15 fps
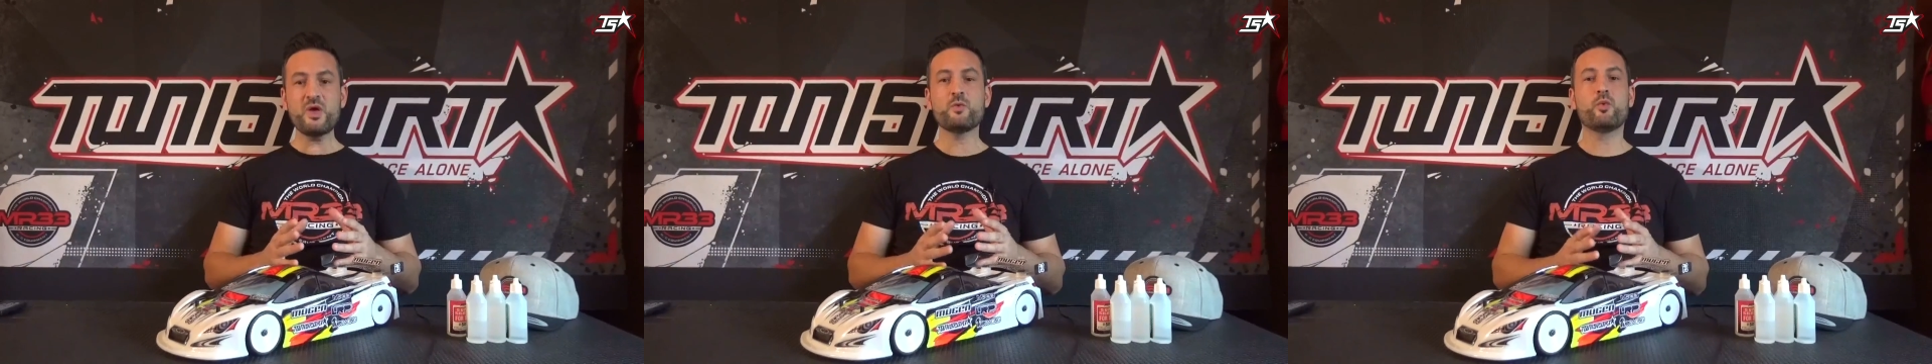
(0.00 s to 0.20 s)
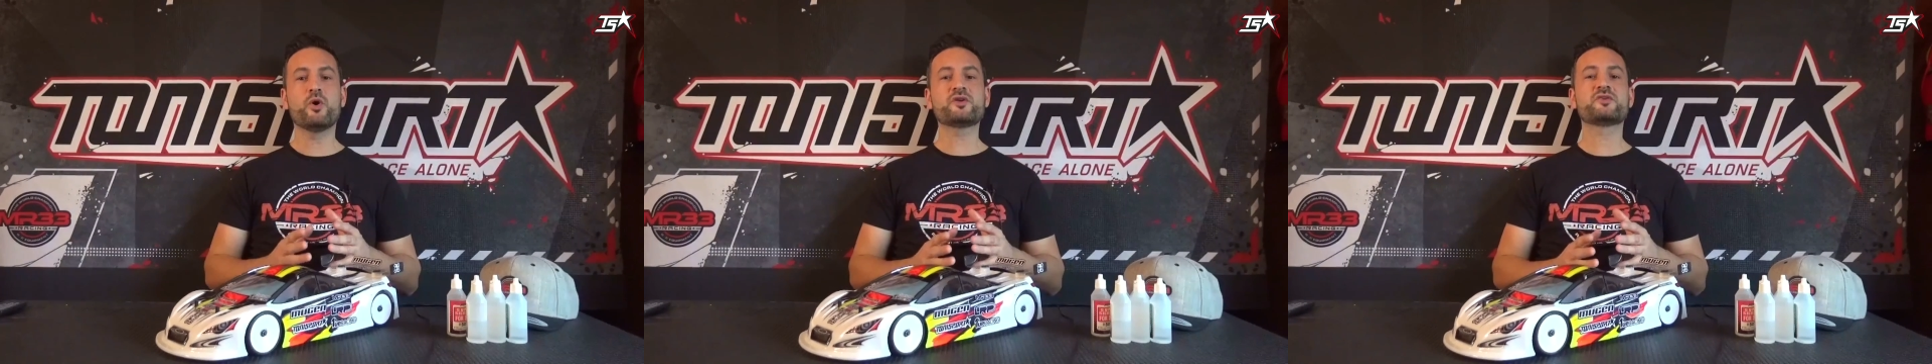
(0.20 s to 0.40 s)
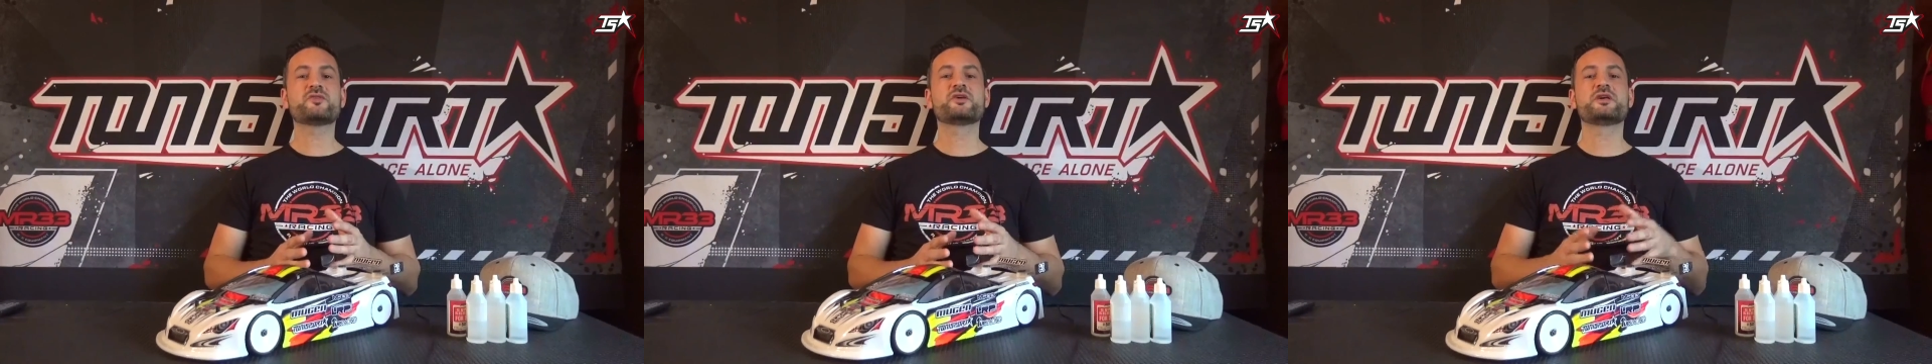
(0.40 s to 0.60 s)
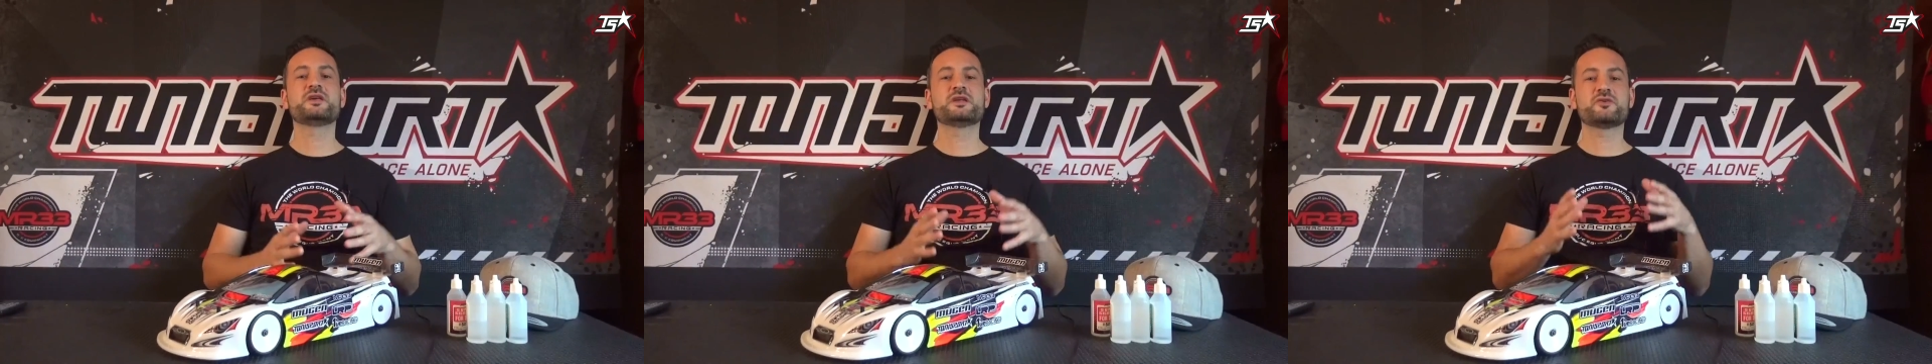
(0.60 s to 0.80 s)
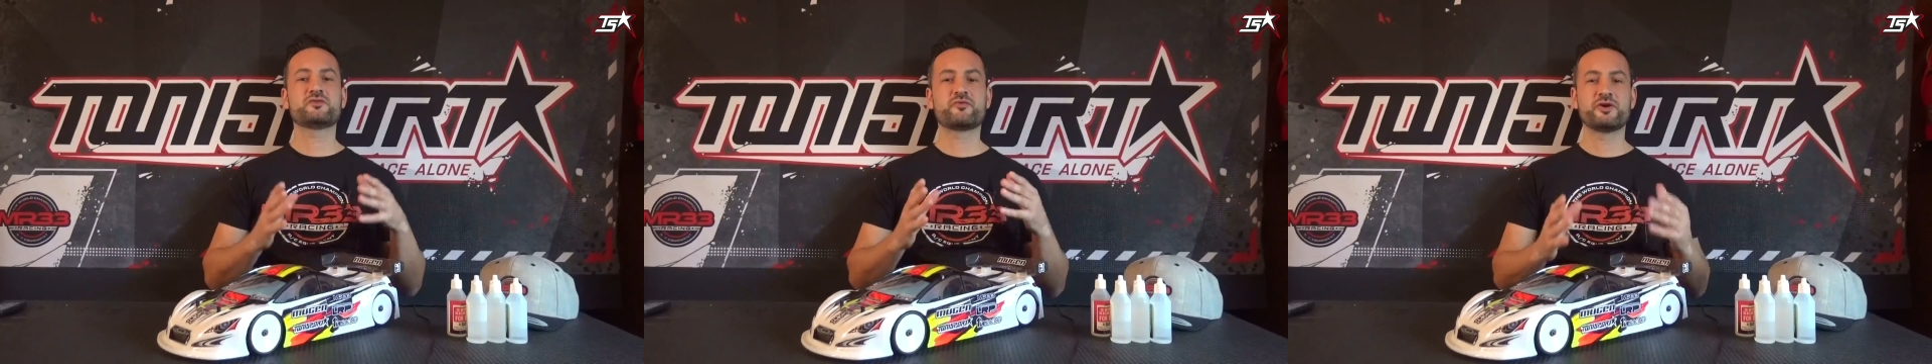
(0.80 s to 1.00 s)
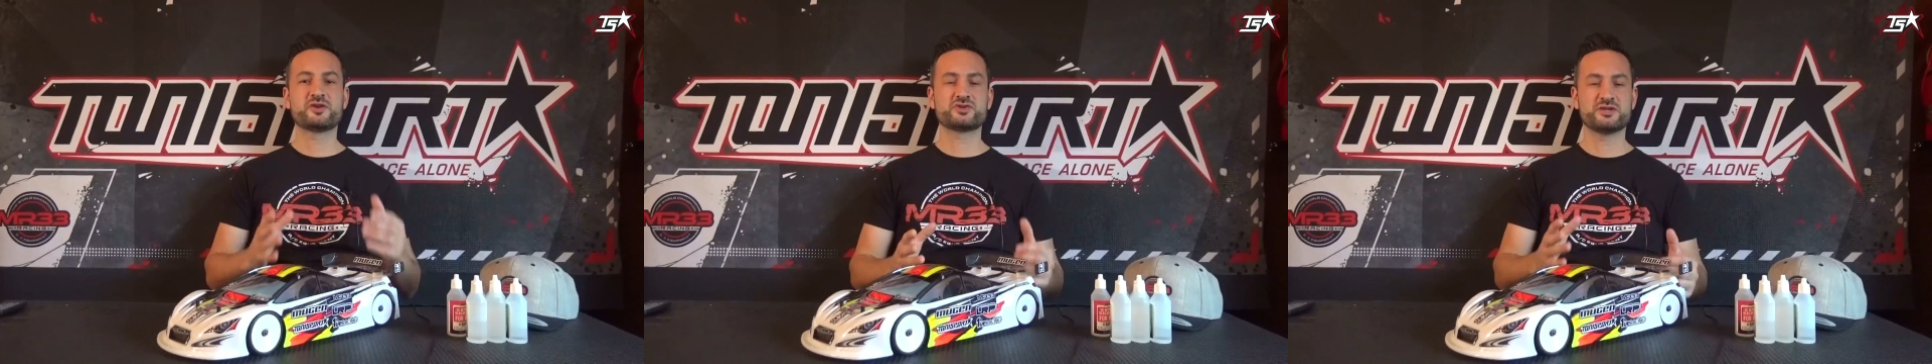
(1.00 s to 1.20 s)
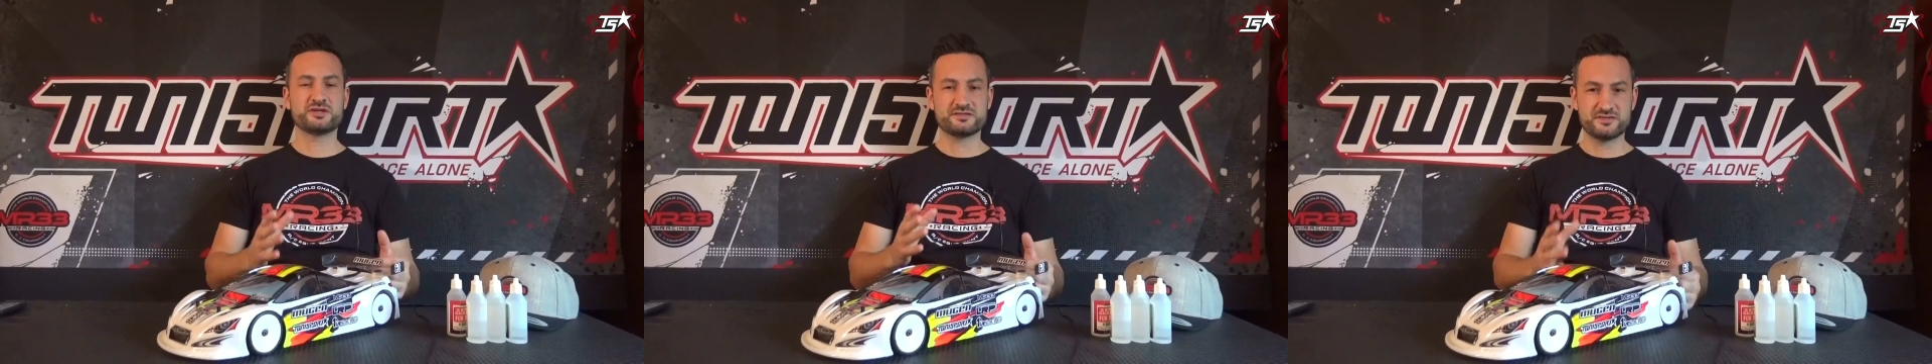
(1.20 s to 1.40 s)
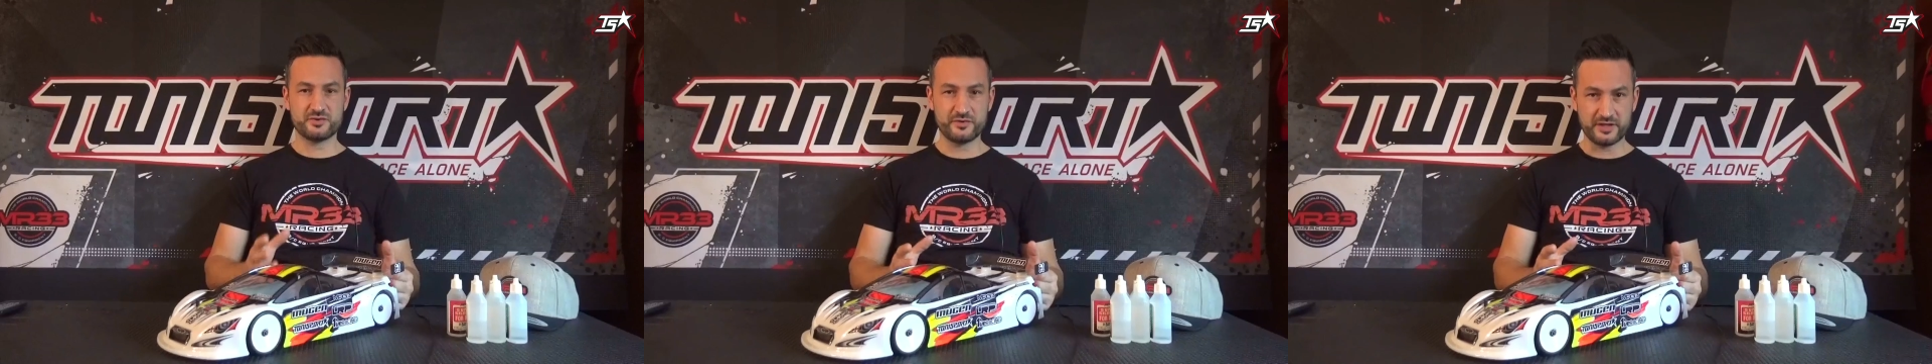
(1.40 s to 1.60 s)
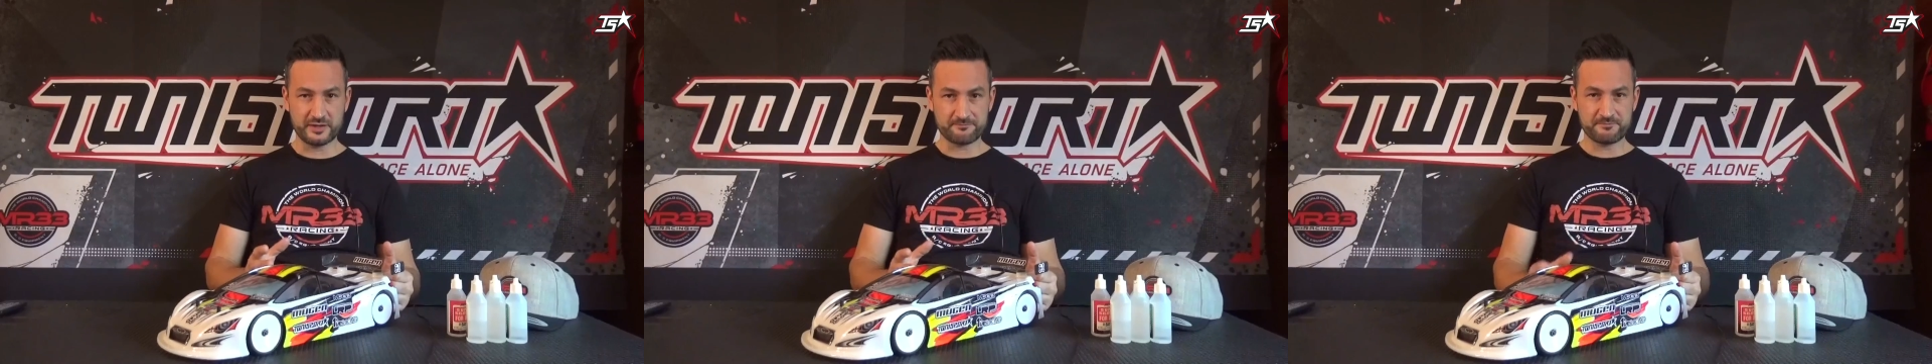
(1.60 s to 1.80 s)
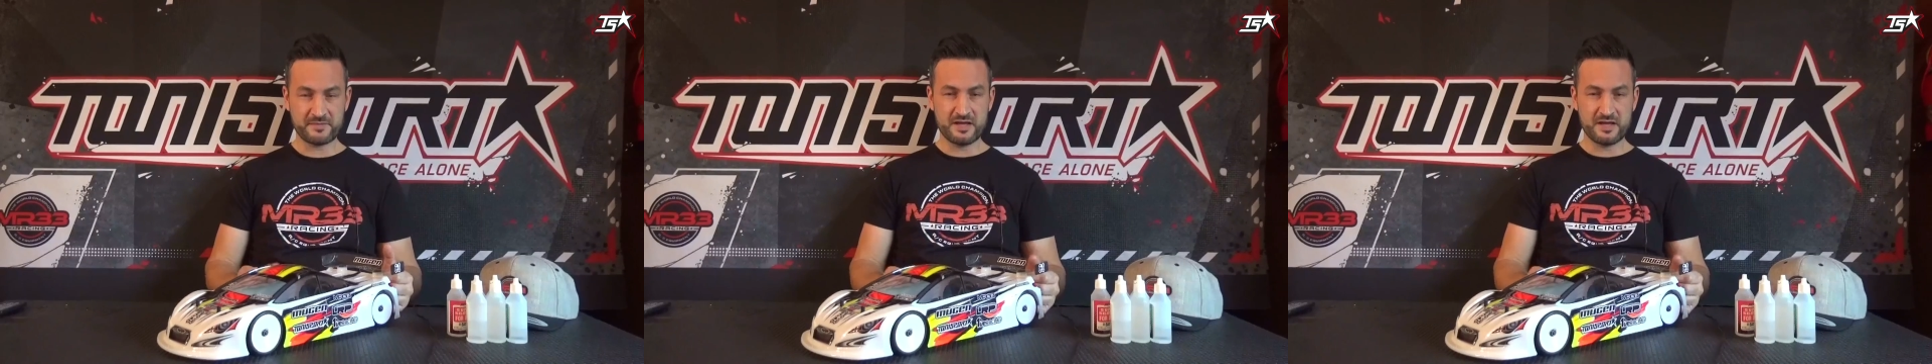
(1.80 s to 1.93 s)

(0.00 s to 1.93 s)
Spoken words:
what the gear differential is doing.